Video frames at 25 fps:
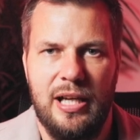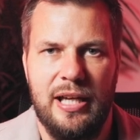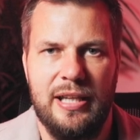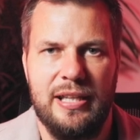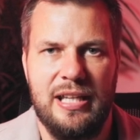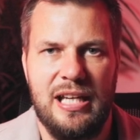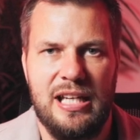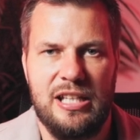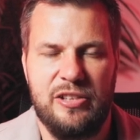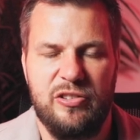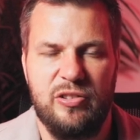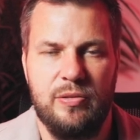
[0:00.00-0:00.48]

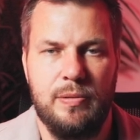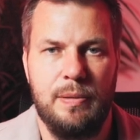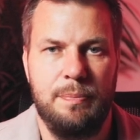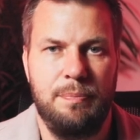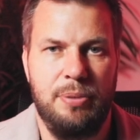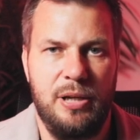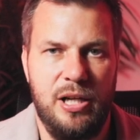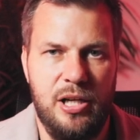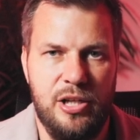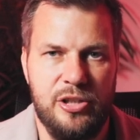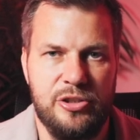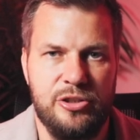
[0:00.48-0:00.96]
And that's from a
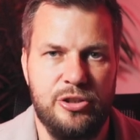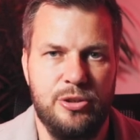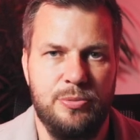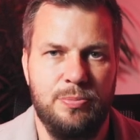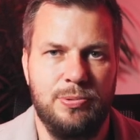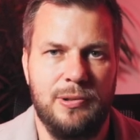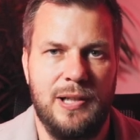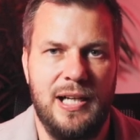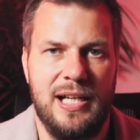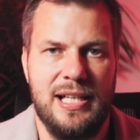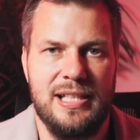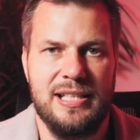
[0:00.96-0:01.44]
personal
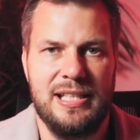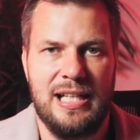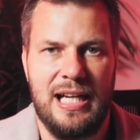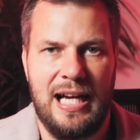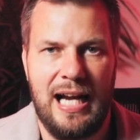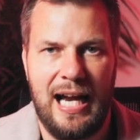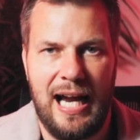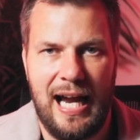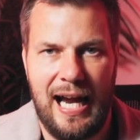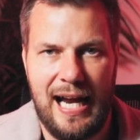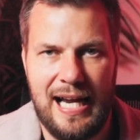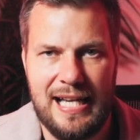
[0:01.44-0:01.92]
brand
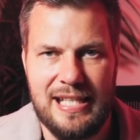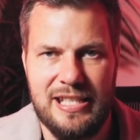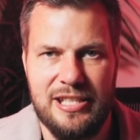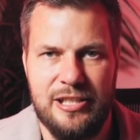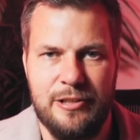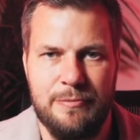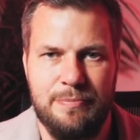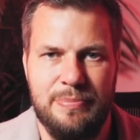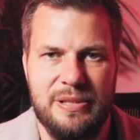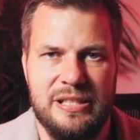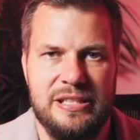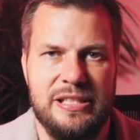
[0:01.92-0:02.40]

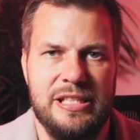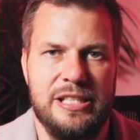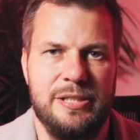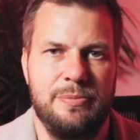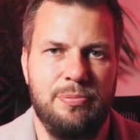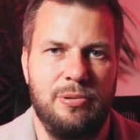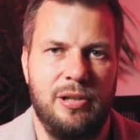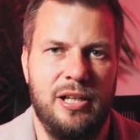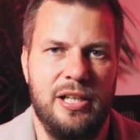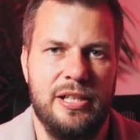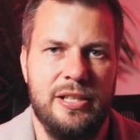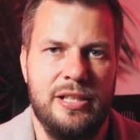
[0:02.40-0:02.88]
and a business
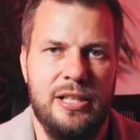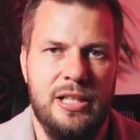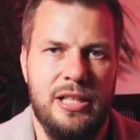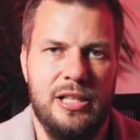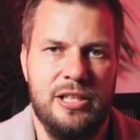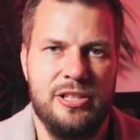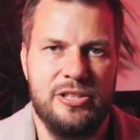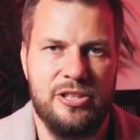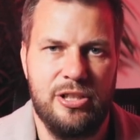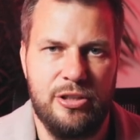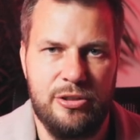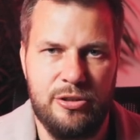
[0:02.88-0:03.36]
brand,
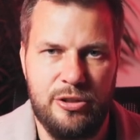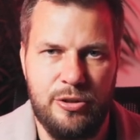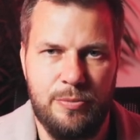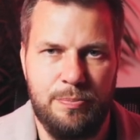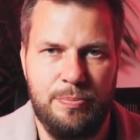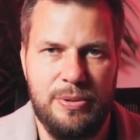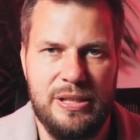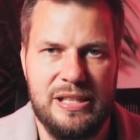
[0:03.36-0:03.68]
so your